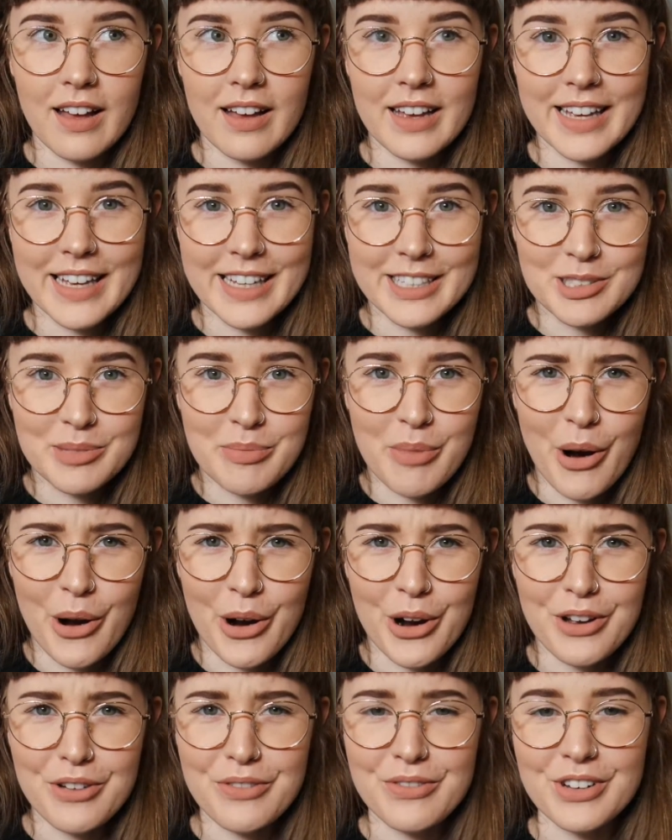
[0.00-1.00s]

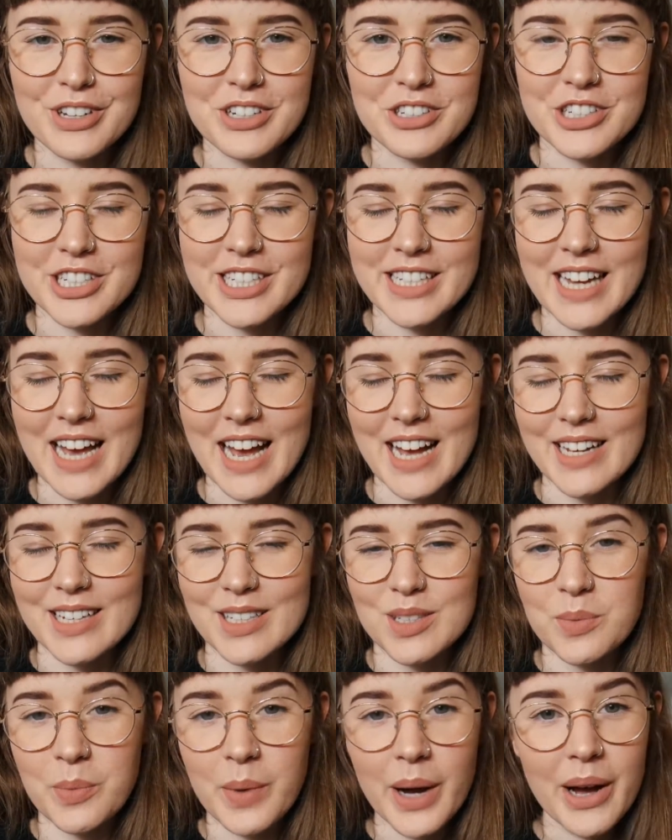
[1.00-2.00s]
Gizmo version
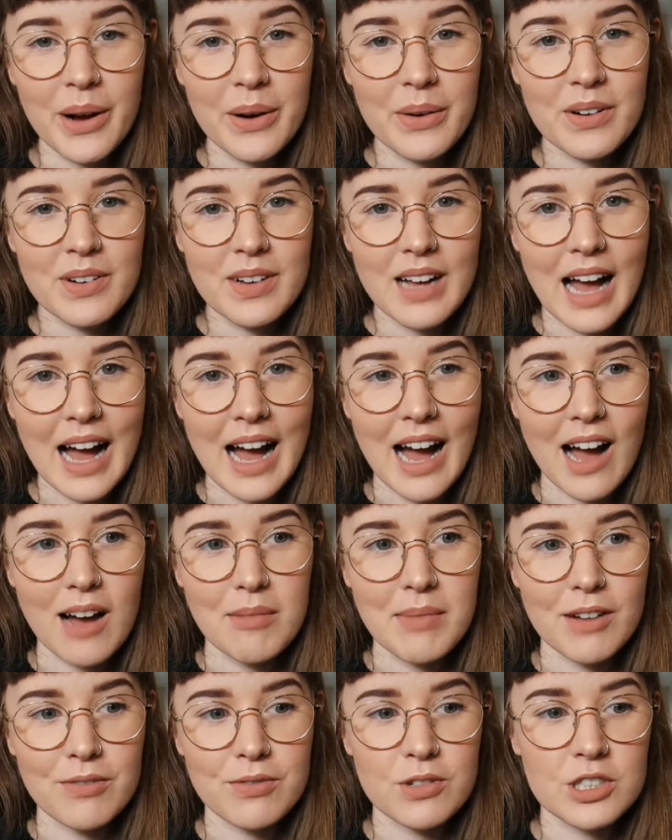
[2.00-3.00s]
as well.
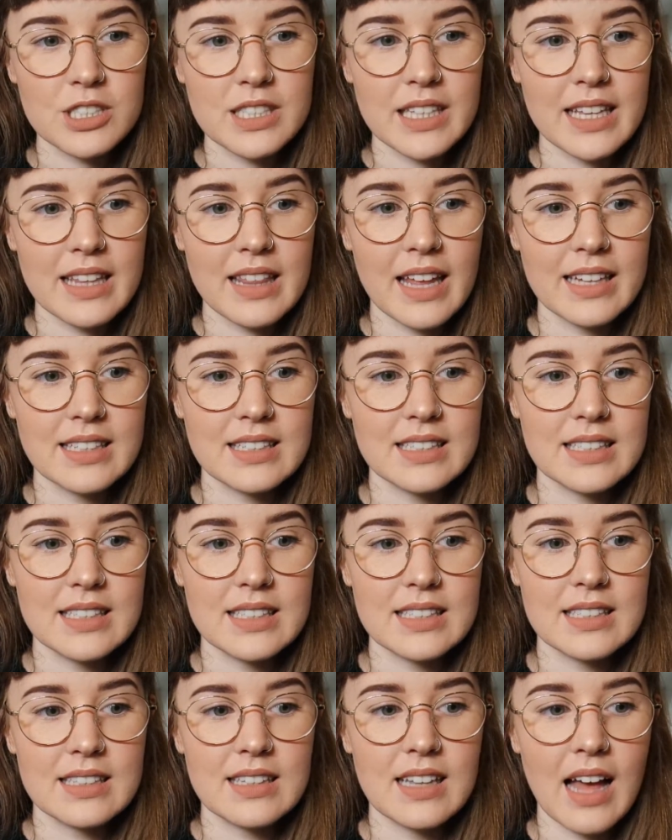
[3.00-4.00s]
Unfortunately they
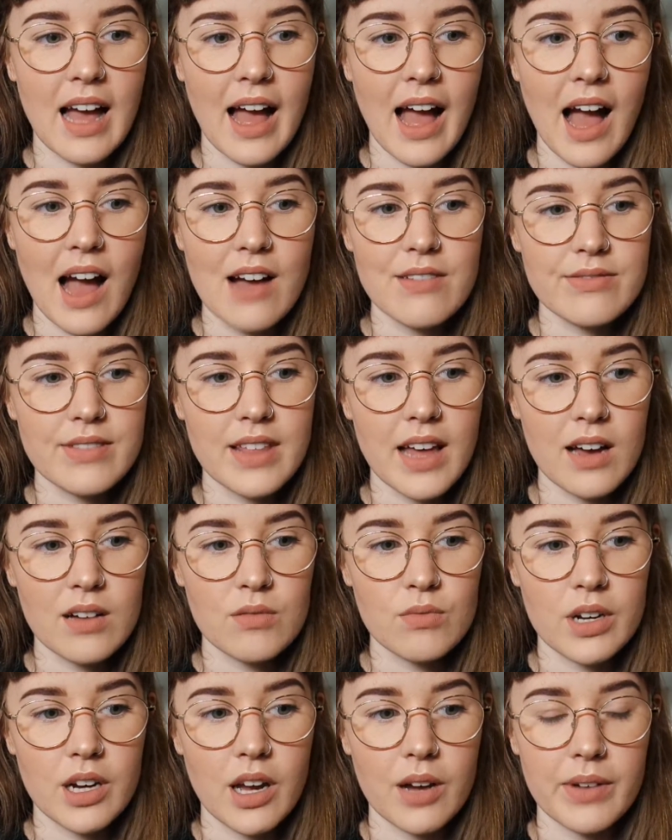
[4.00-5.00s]
didn't have
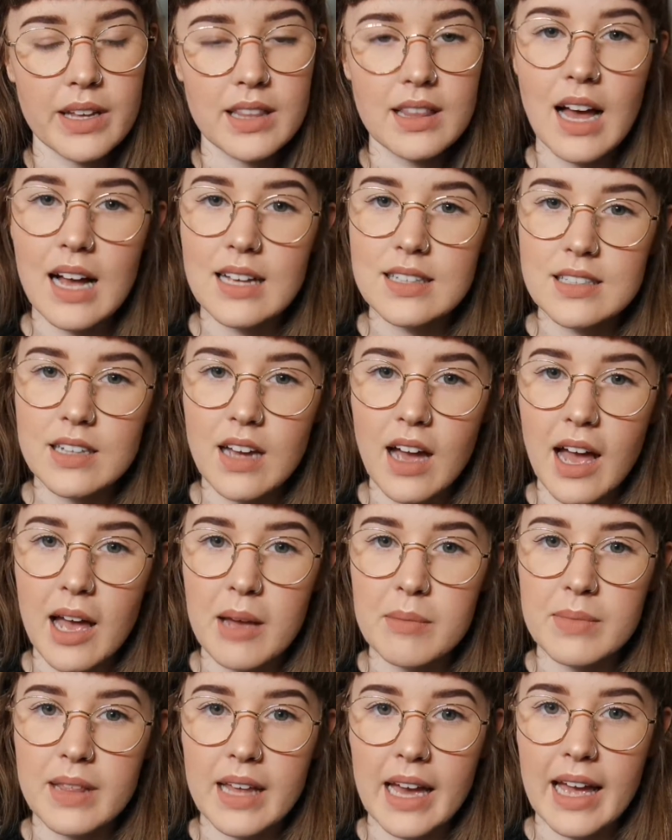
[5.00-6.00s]
that when I went last
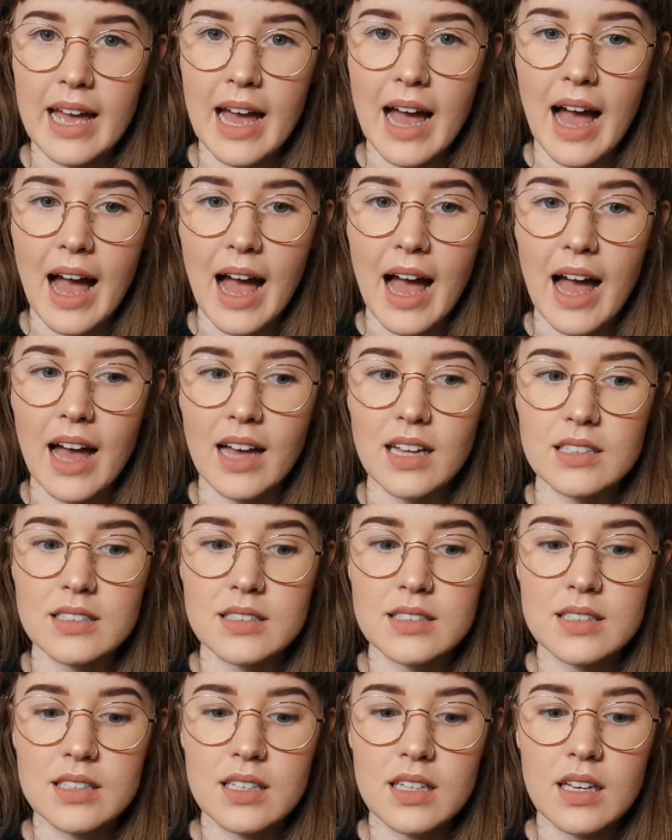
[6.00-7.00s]
time. They had
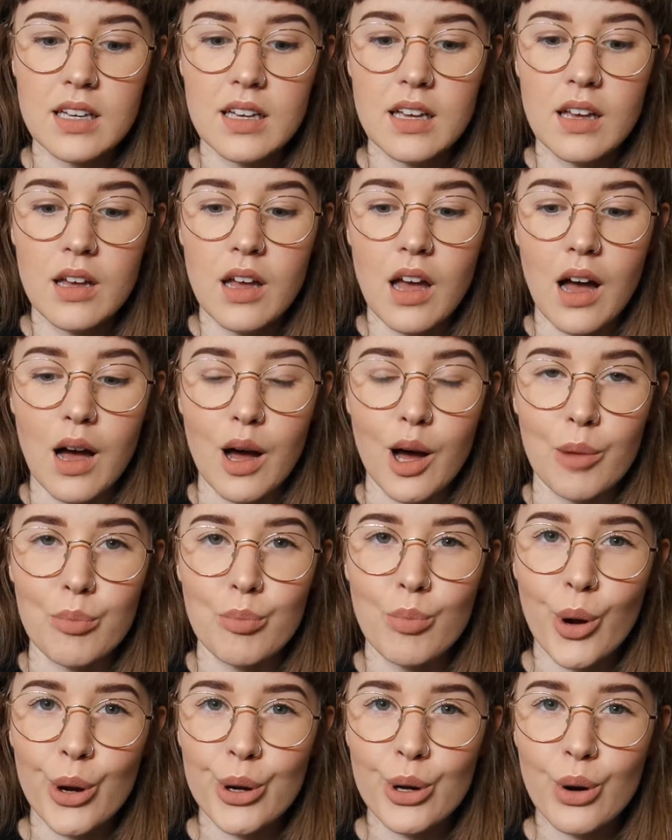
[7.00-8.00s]

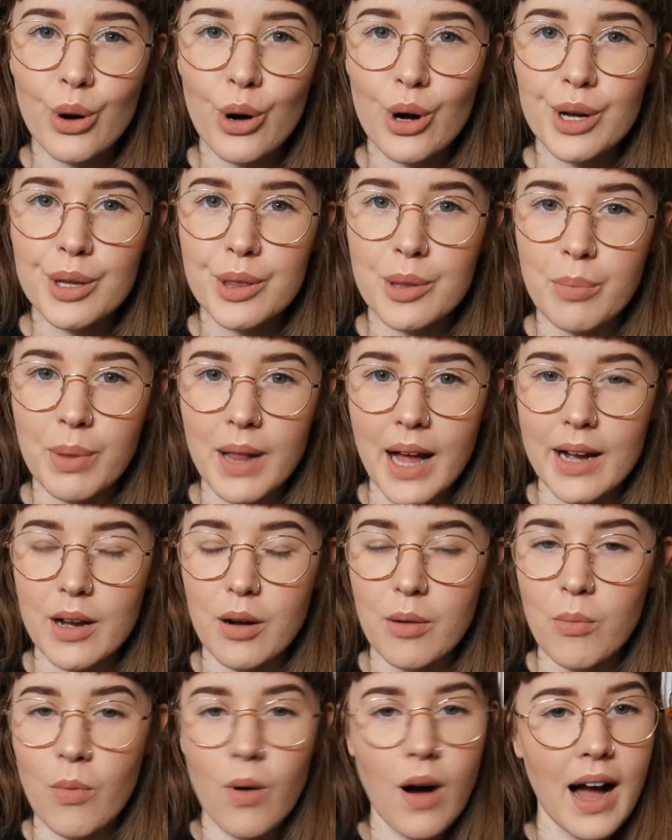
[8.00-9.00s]
Mohawk, the black
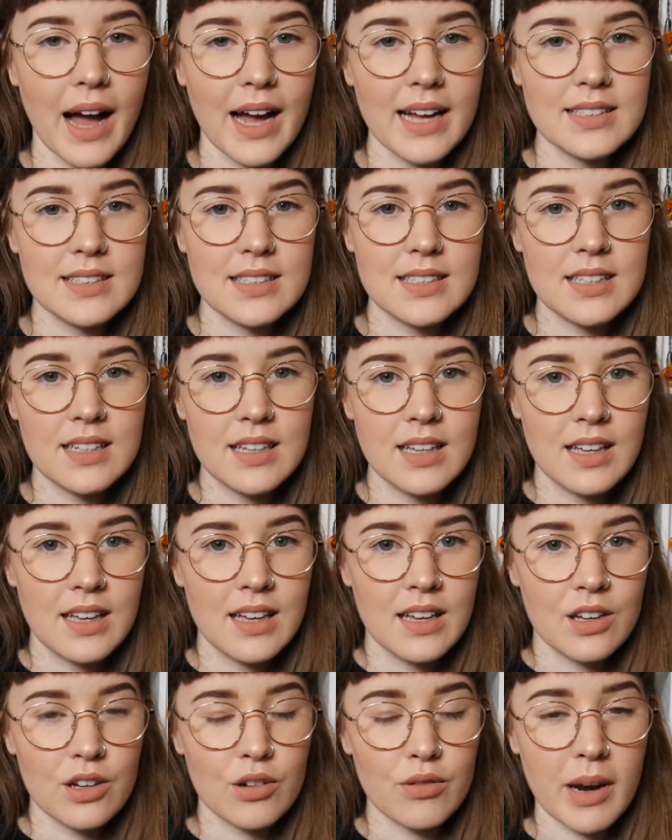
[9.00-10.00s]
and white
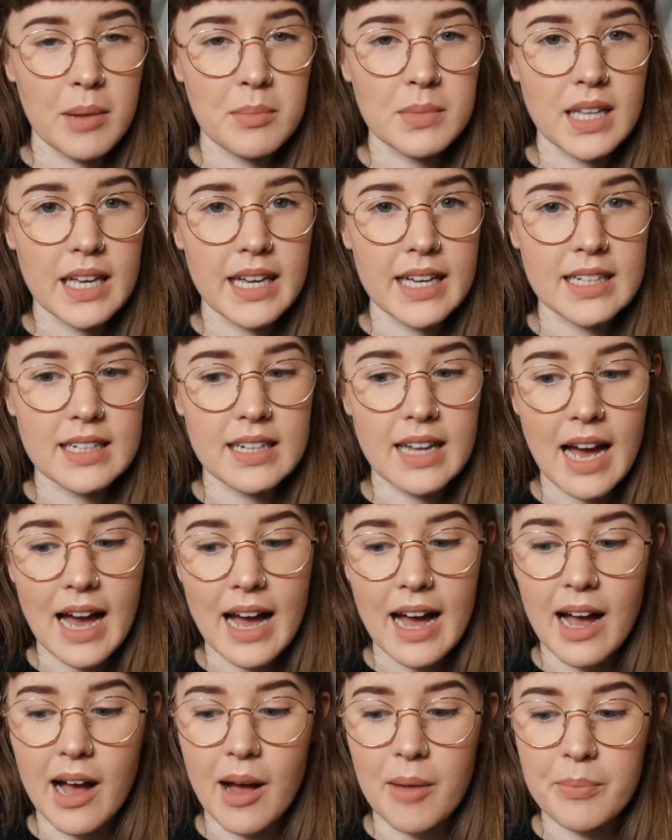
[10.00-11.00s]
Gremlin,
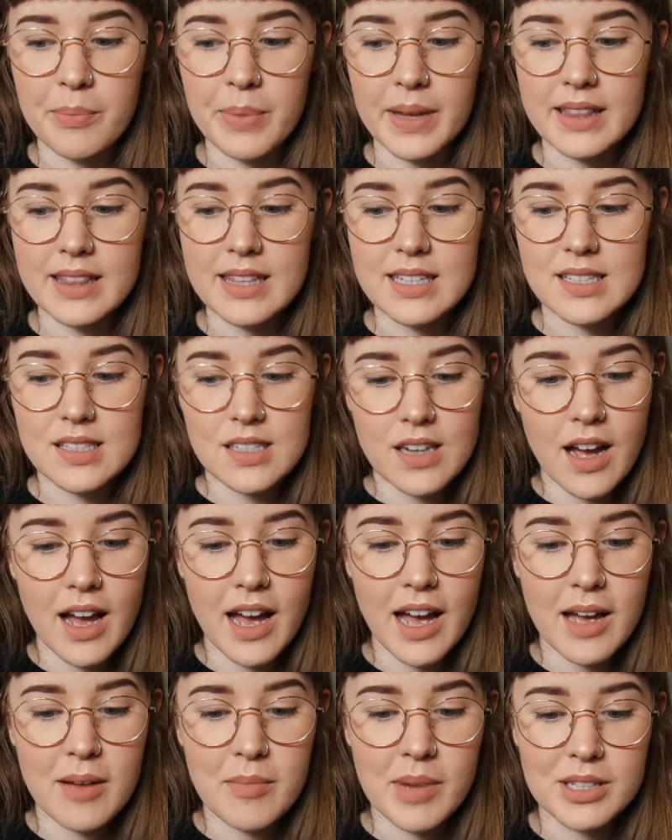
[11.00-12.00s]
but this
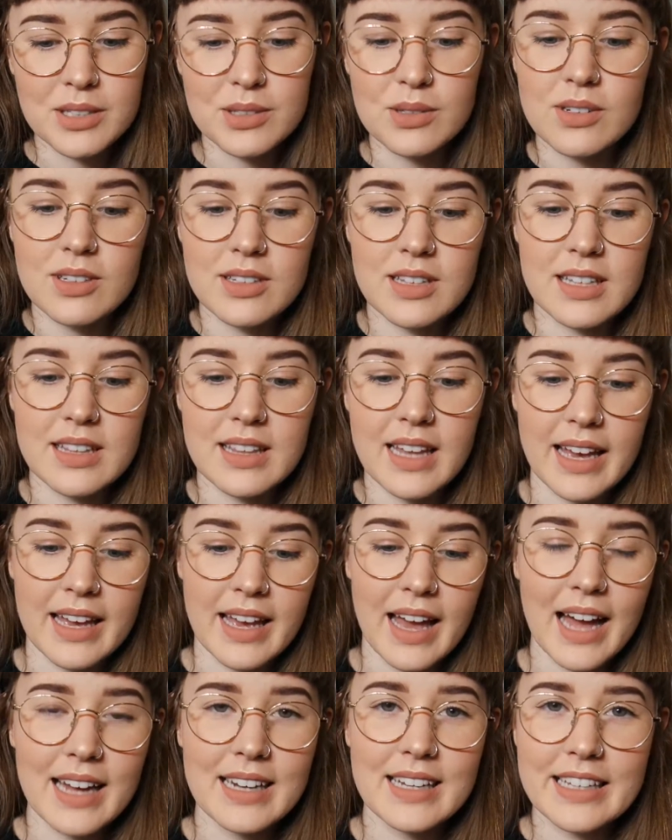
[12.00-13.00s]
time I saw that they
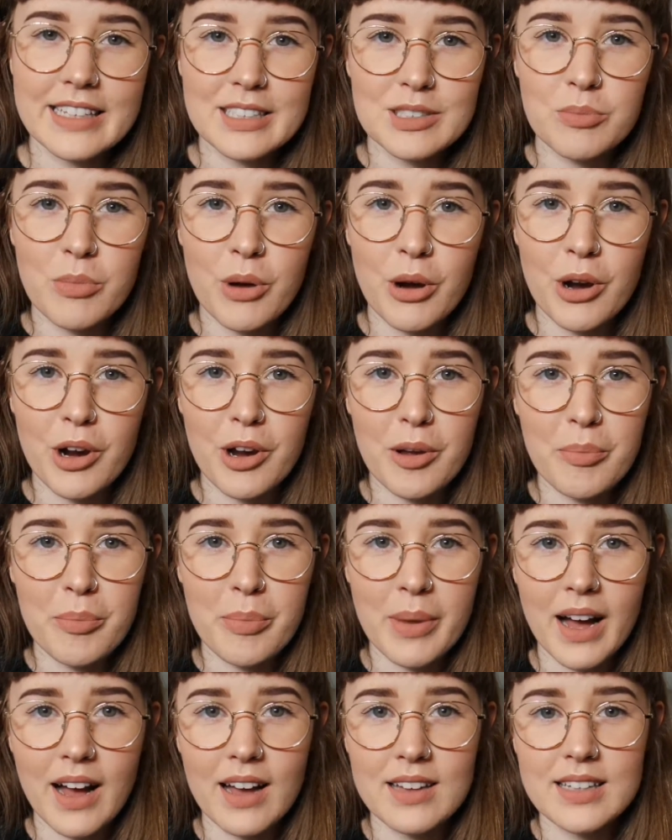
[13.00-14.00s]
had Gizmo,
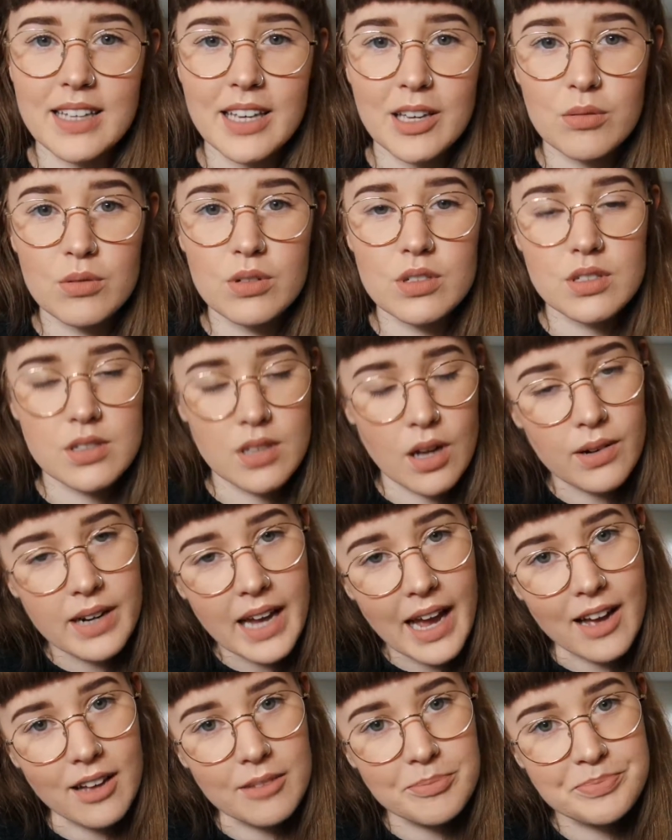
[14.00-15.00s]
but he was sold
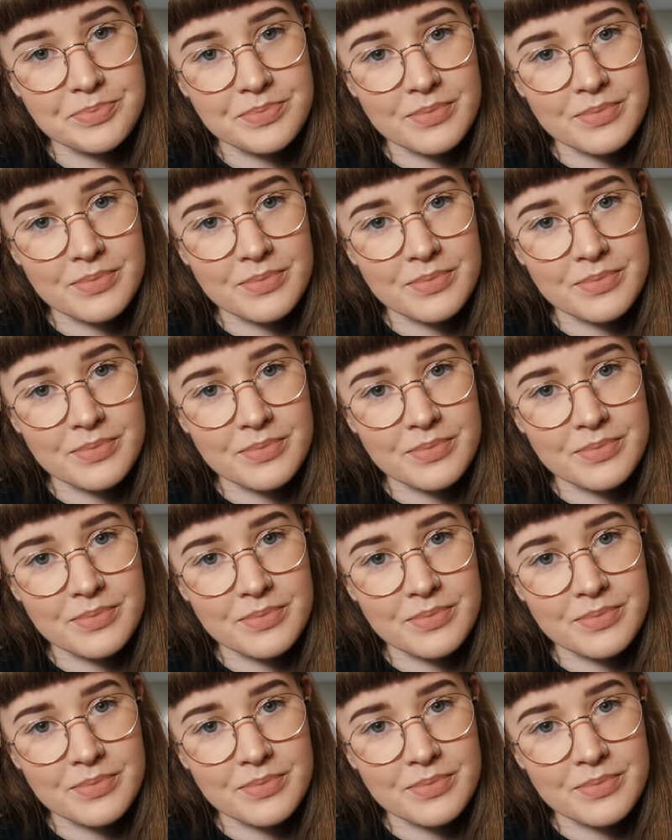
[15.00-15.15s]
out.